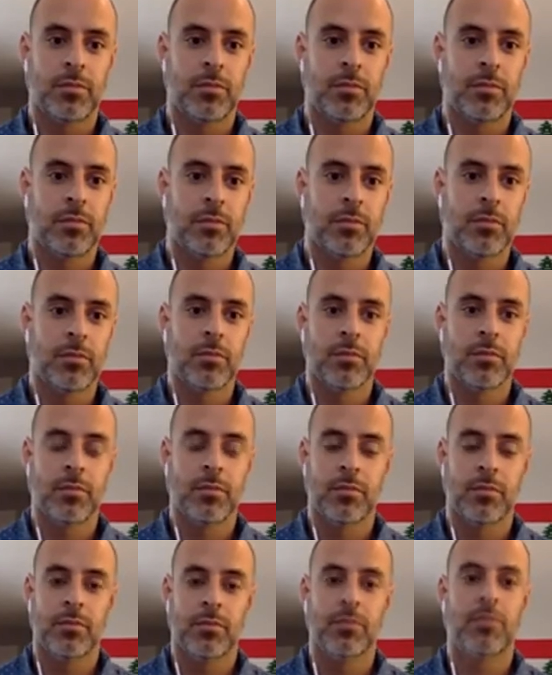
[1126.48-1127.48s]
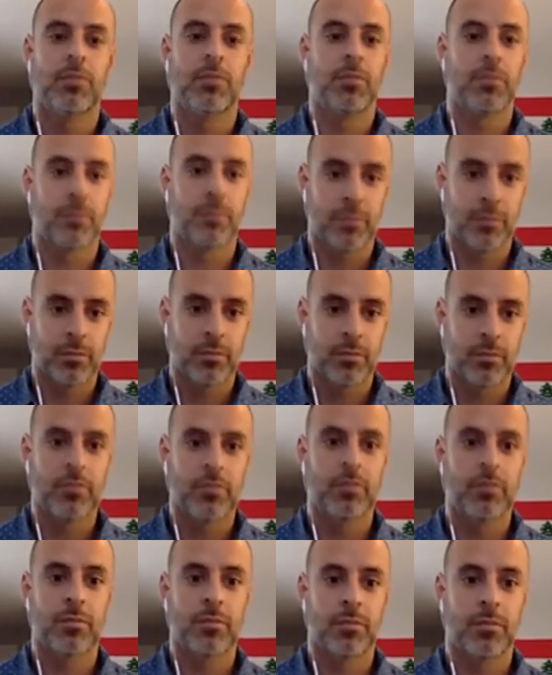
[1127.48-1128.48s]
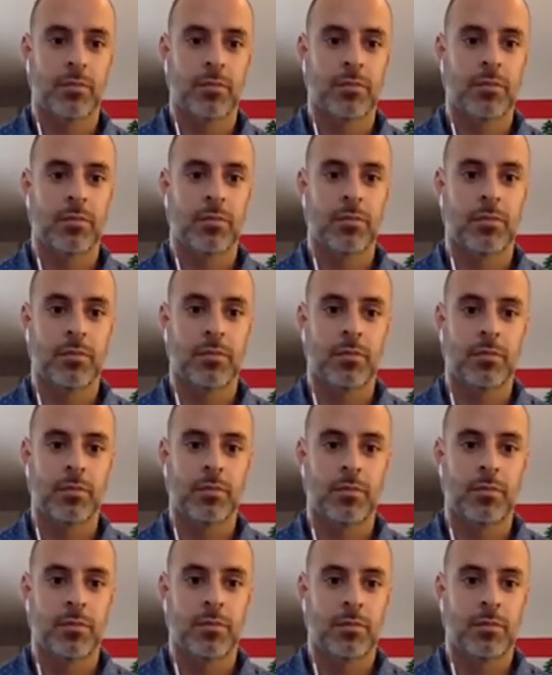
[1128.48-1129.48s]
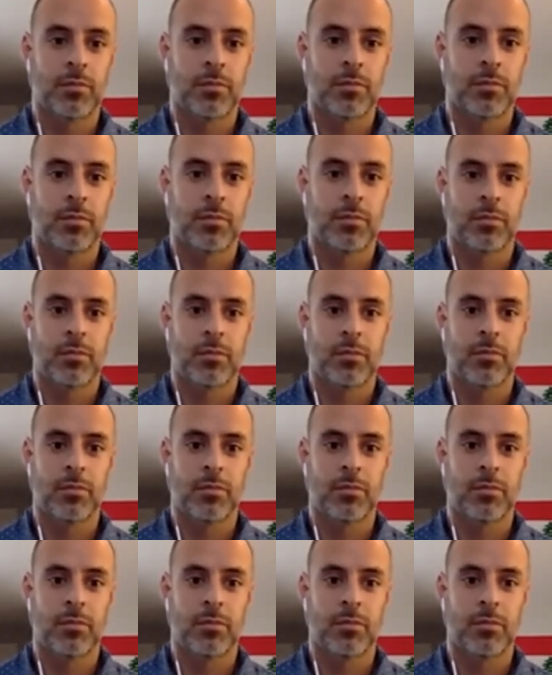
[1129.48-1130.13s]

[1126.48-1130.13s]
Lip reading: No words are spoken by the person on screen.